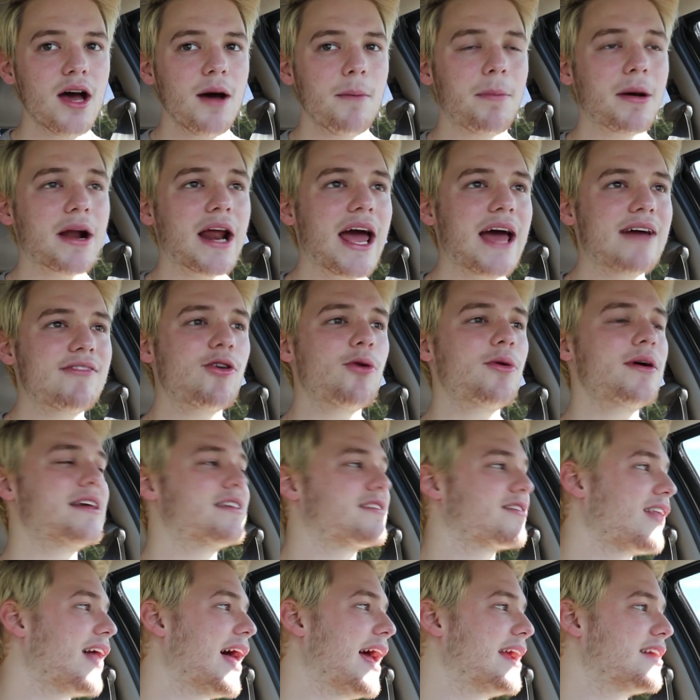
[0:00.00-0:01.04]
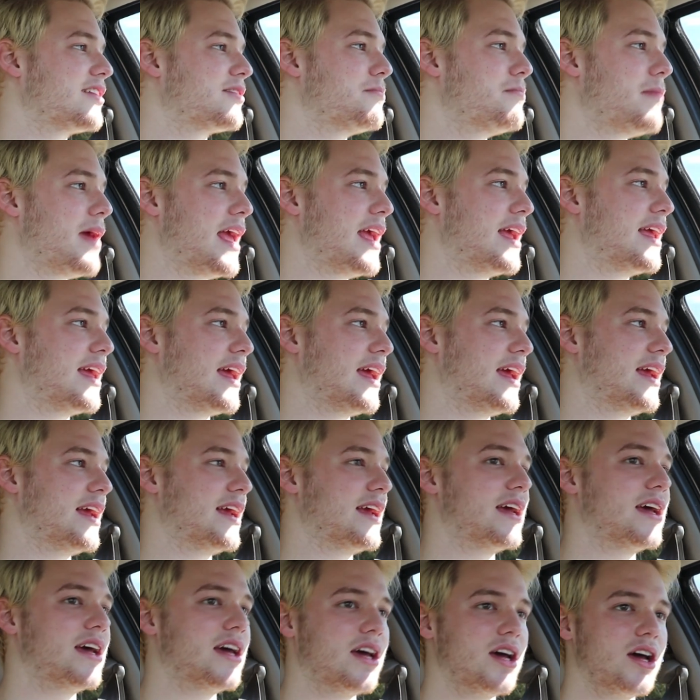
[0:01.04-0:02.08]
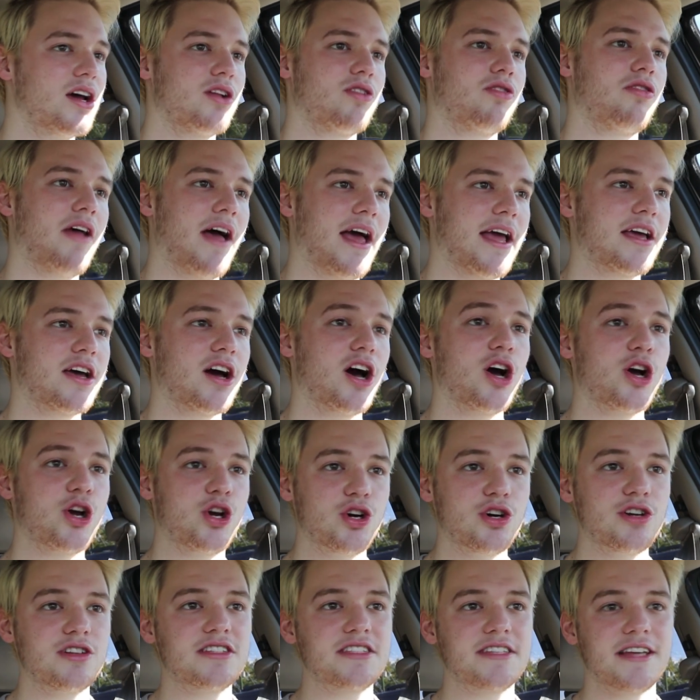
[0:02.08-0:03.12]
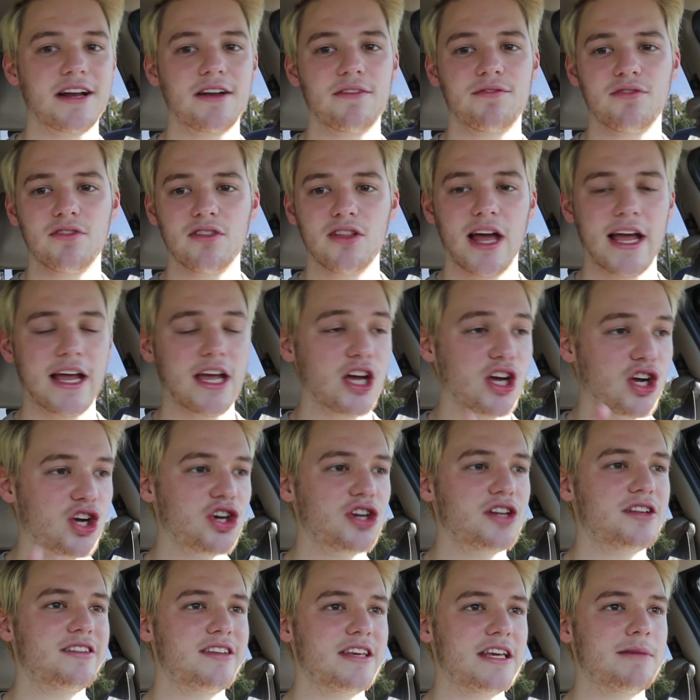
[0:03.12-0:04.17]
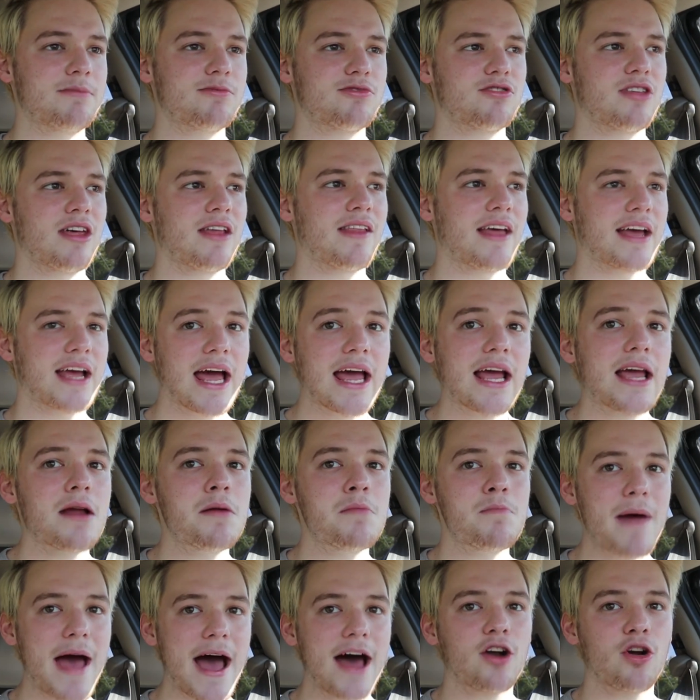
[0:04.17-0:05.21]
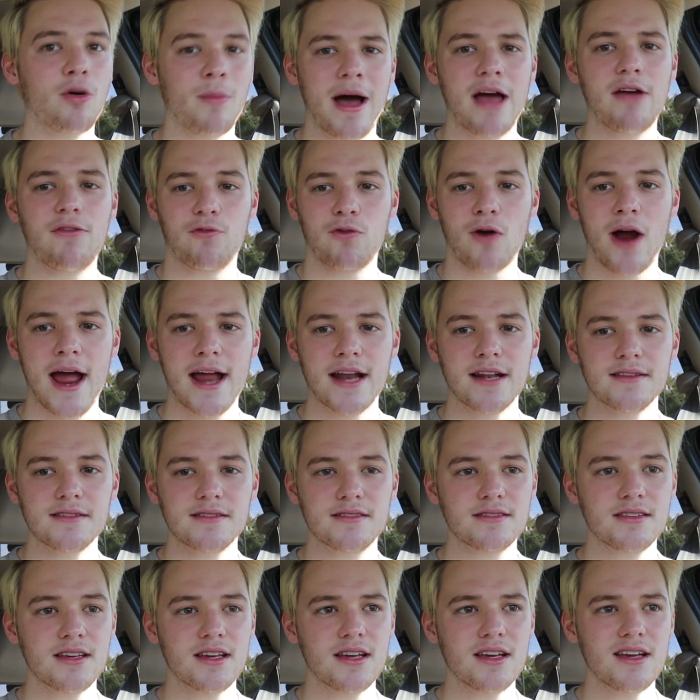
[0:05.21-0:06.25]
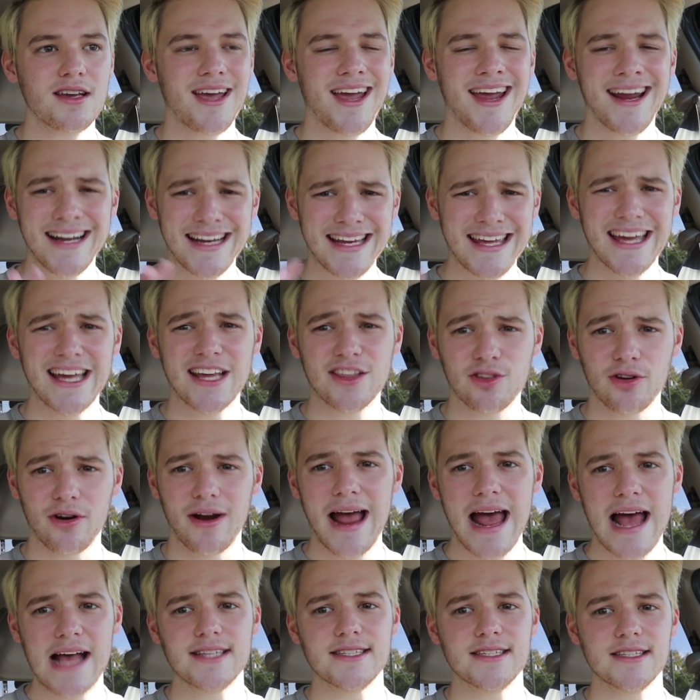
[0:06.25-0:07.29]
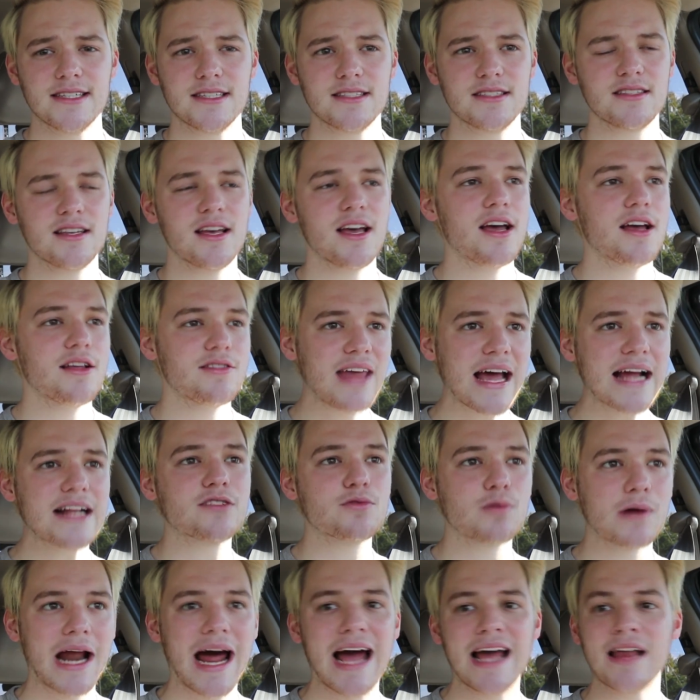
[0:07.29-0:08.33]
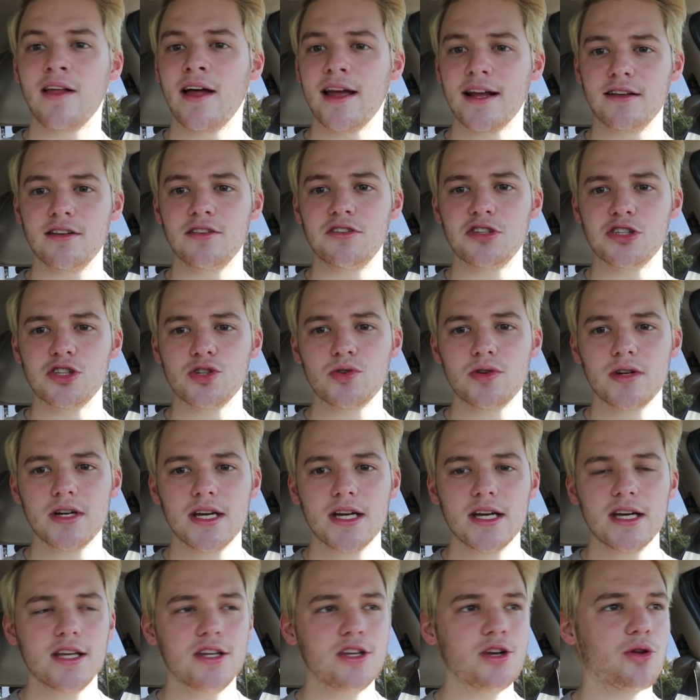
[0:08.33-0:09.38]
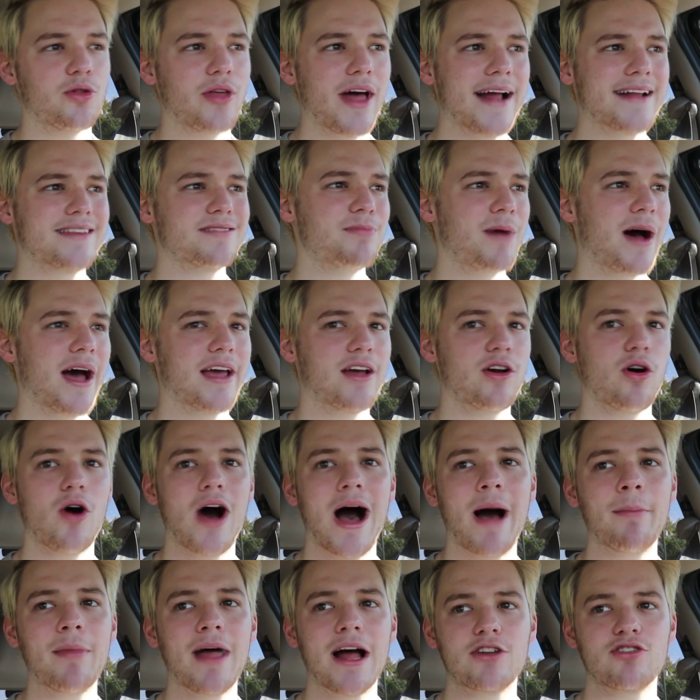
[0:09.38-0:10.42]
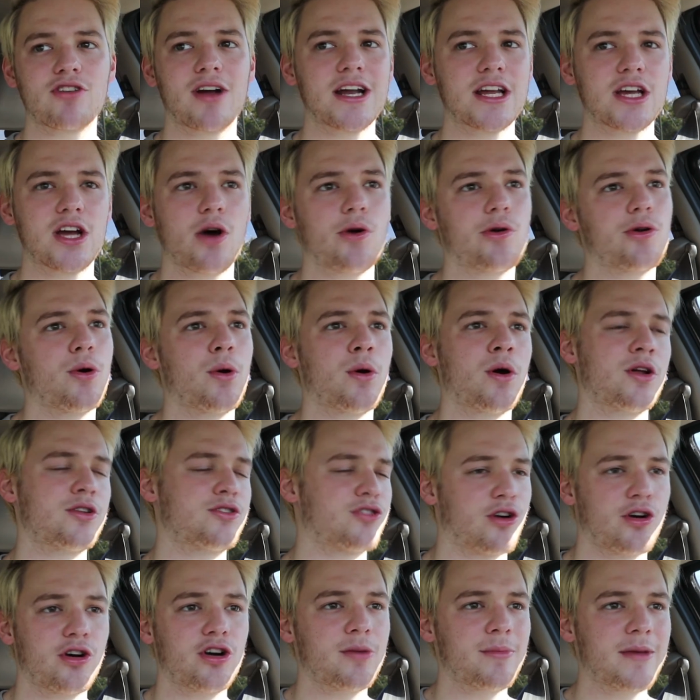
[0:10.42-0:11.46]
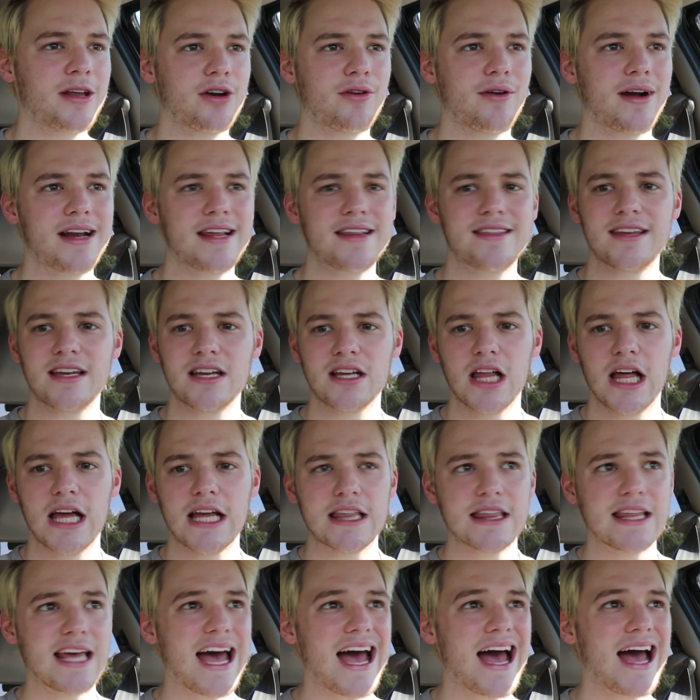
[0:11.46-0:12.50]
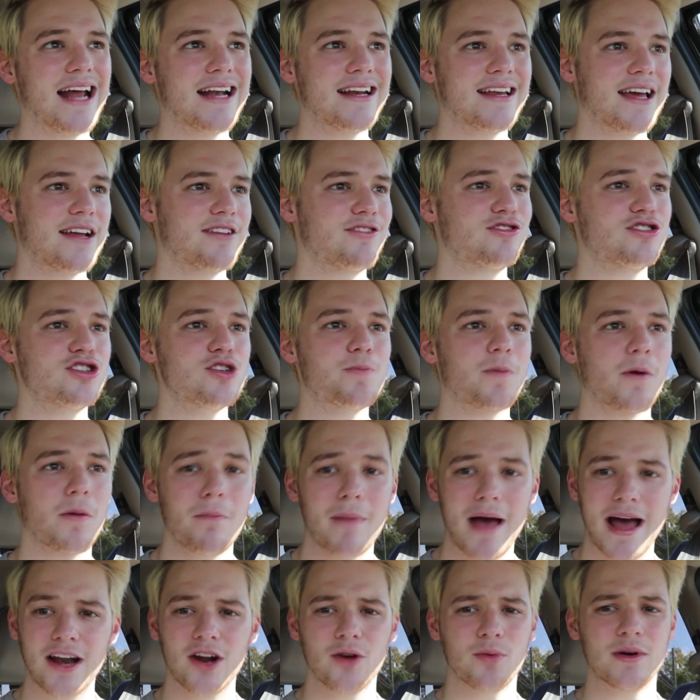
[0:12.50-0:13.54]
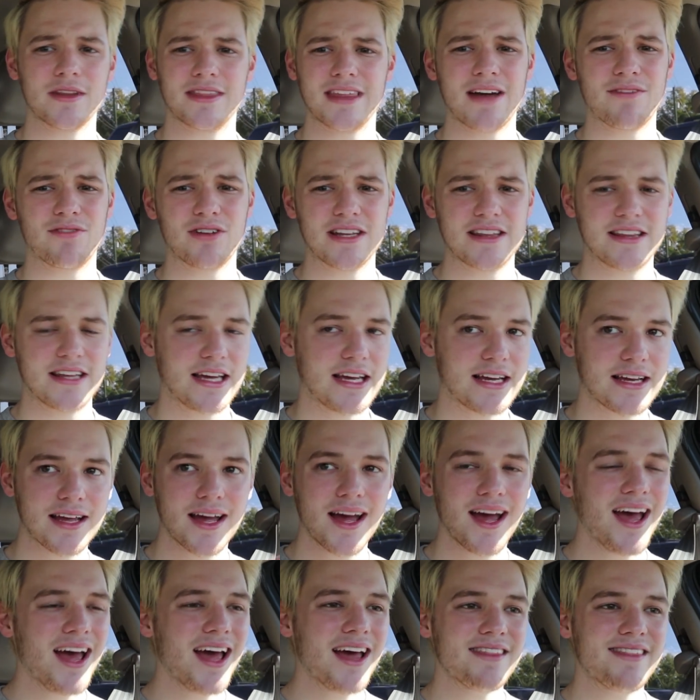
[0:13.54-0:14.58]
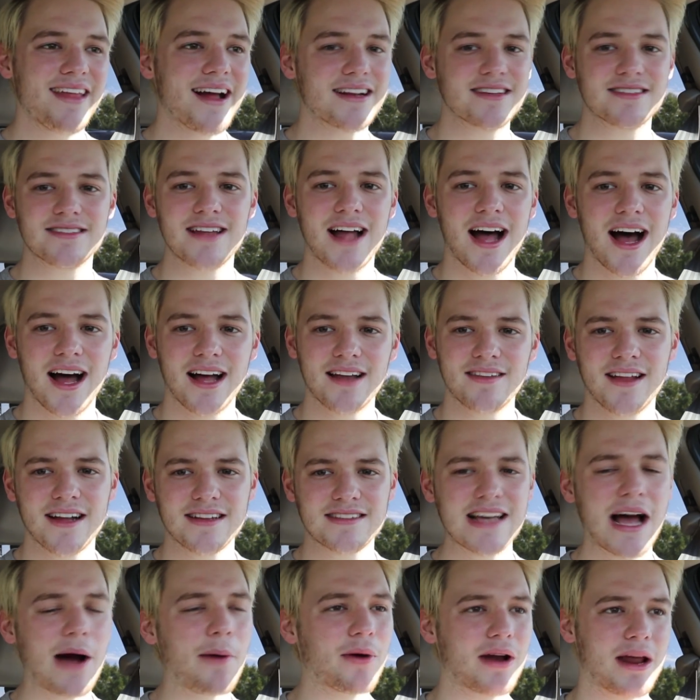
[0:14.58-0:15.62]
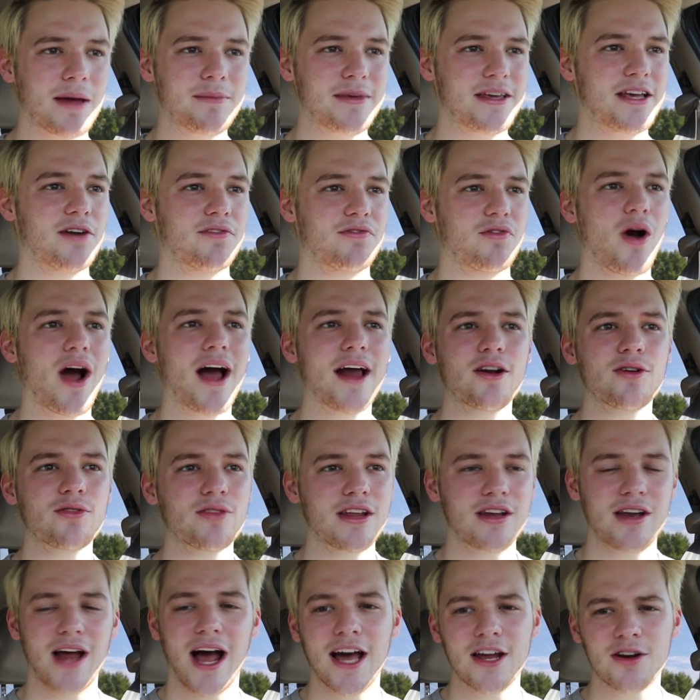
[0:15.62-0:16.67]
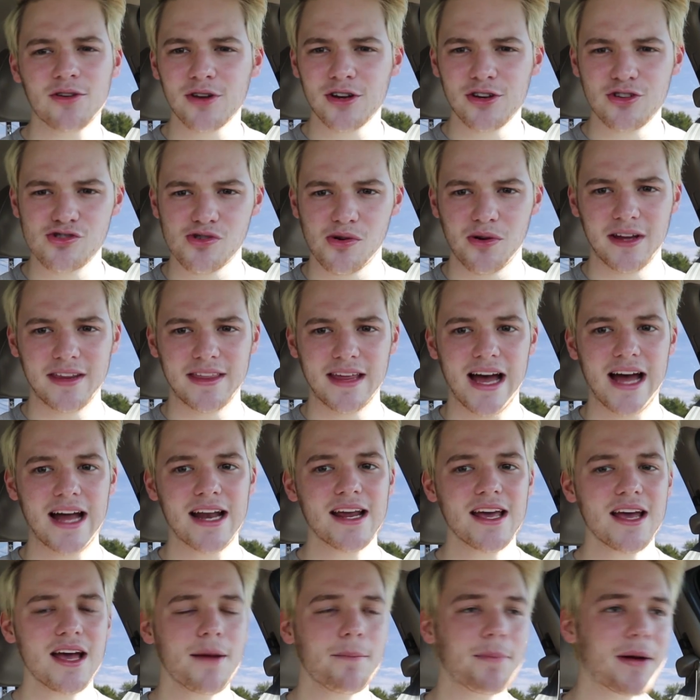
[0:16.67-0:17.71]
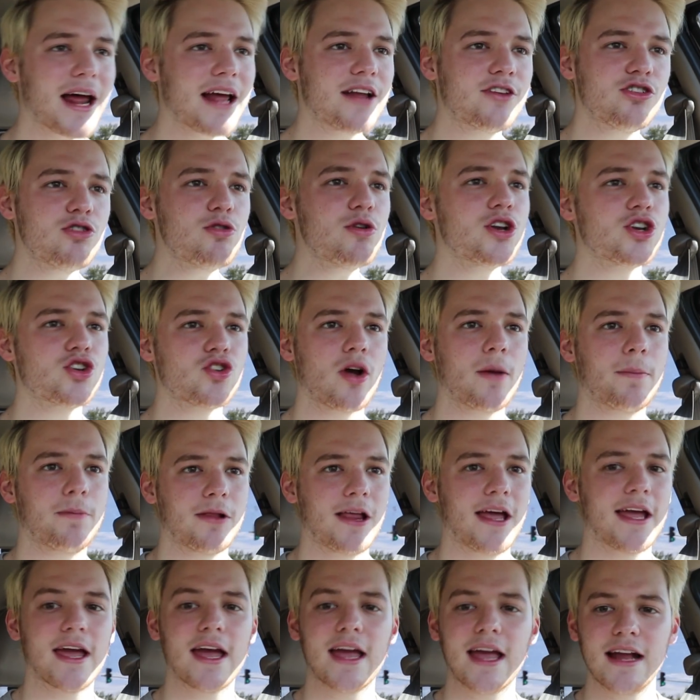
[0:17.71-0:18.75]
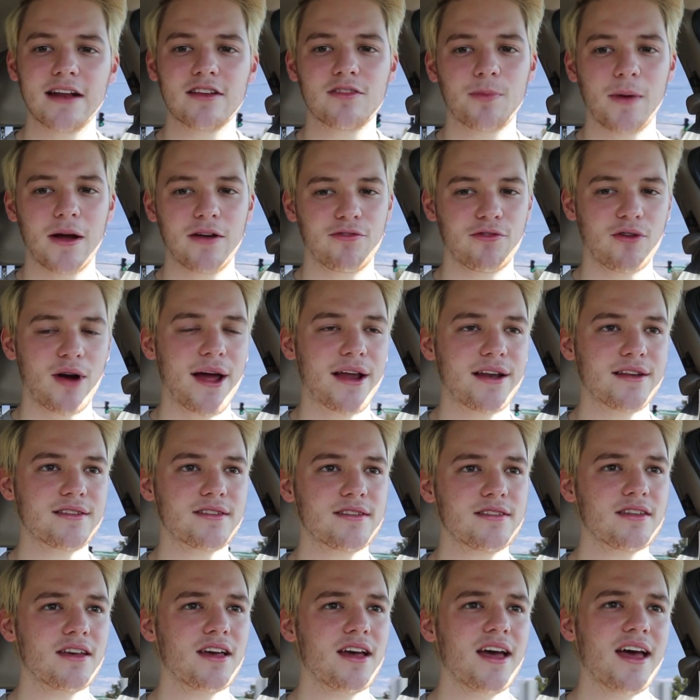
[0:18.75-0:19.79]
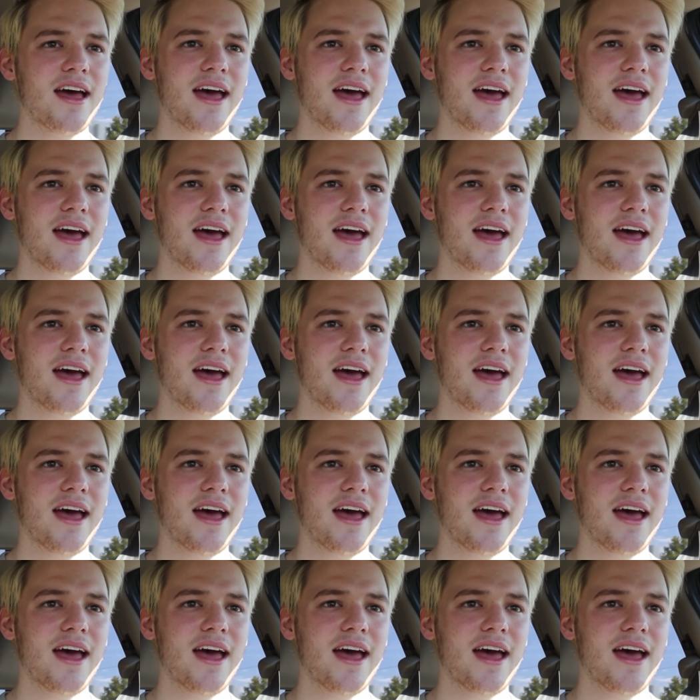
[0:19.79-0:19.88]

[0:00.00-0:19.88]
But I have always liked making like a good team so that like I can battle my friends and kick their asses. That's what I like to do. You know, that's my goal. I'm not trying to go to a tournament or anything like that and get super meta with everything. That's not what I'm here for. I don't enjoy that. But I do enjoy playing against my friends.